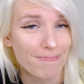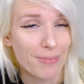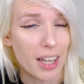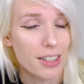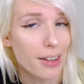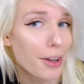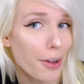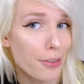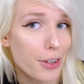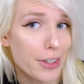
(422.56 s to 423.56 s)
I don't know
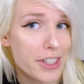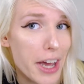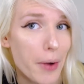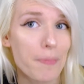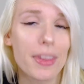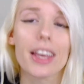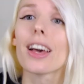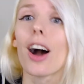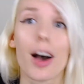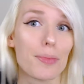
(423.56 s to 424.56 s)
if you can tell.
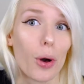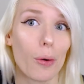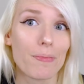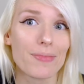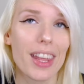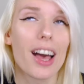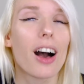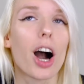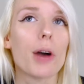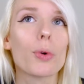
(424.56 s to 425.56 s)
I'm not.
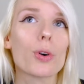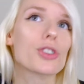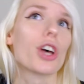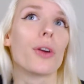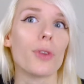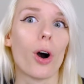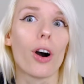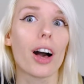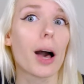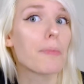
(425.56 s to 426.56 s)
I'm also
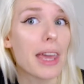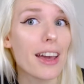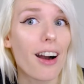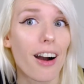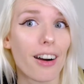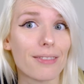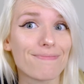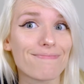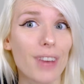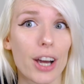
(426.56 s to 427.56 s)
not a PR.
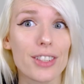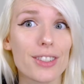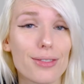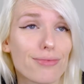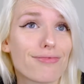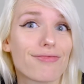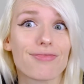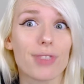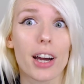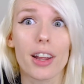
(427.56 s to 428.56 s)
I
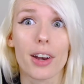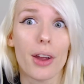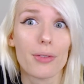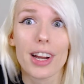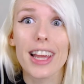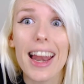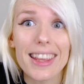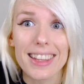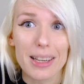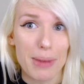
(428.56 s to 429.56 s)
don't know really
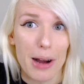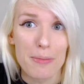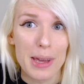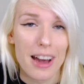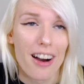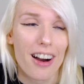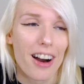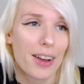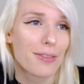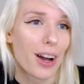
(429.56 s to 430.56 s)
anything about PR.
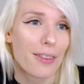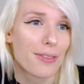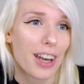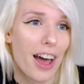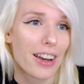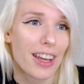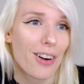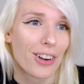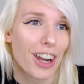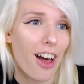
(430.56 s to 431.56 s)
I've learnt it
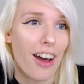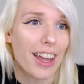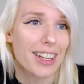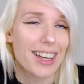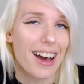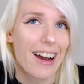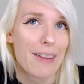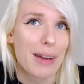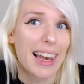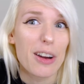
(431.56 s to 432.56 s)
online
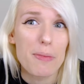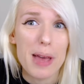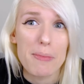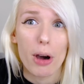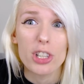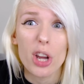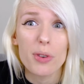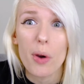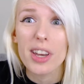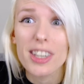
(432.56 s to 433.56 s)
a little bit, but I don't
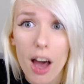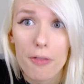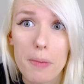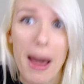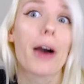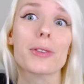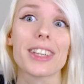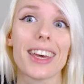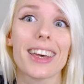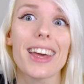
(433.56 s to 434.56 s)
know enough
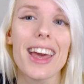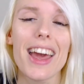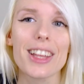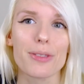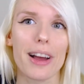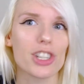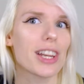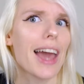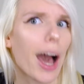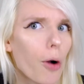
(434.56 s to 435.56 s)
about it to
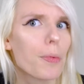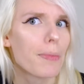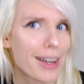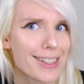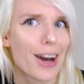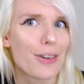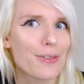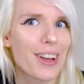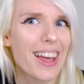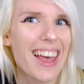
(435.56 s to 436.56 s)
actually help
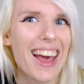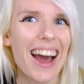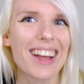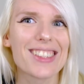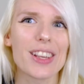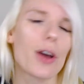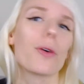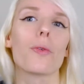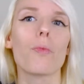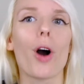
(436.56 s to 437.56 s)
myself. And
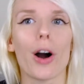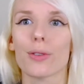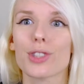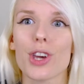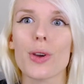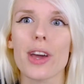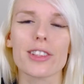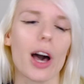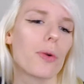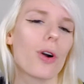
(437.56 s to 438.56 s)
so what I'll do
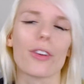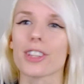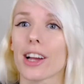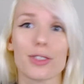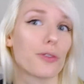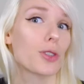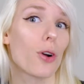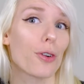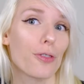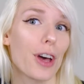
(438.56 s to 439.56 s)
is I will contact a
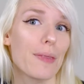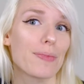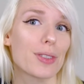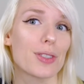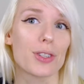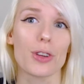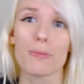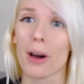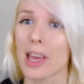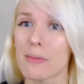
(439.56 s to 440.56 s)
photographer to do
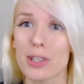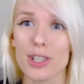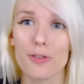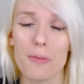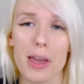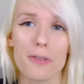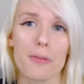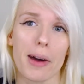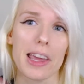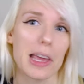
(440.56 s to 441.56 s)
my images for me, for
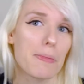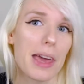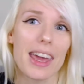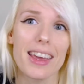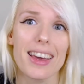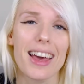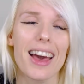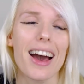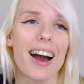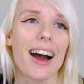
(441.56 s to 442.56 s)
my EP,
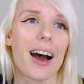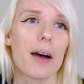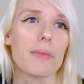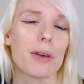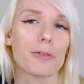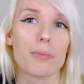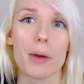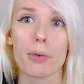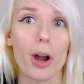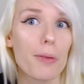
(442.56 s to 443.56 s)
and for
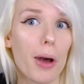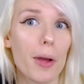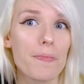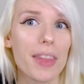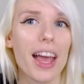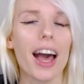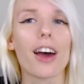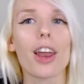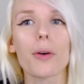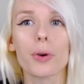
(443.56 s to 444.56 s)
my promo.
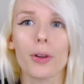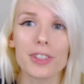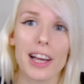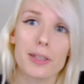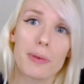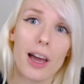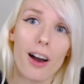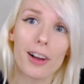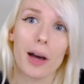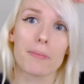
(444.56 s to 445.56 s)
And I will contact a
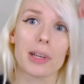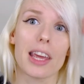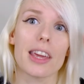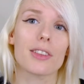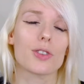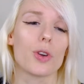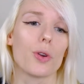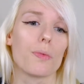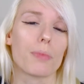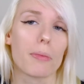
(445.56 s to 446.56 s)
PR company
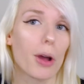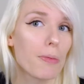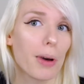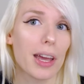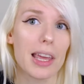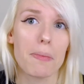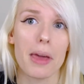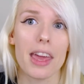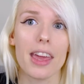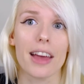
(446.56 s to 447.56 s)
to promote my EP
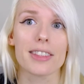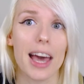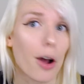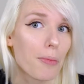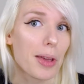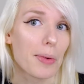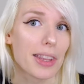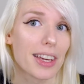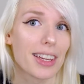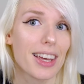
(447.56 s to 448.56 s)
and to help me with it.